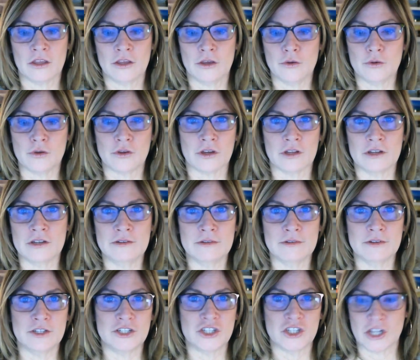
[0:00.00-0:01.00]
you could
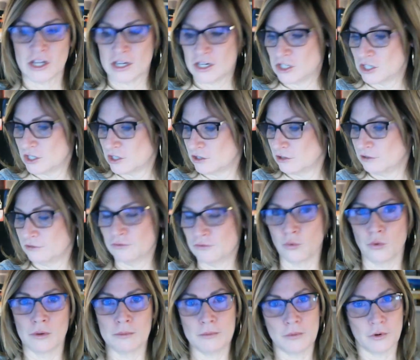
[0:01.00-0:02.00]
change it to
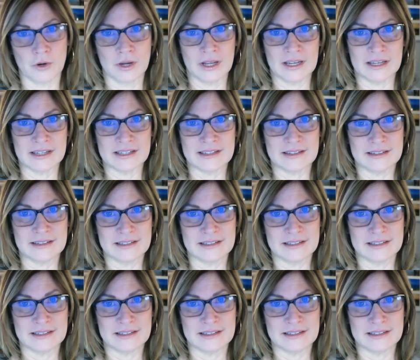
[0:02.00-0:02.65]
4.6667,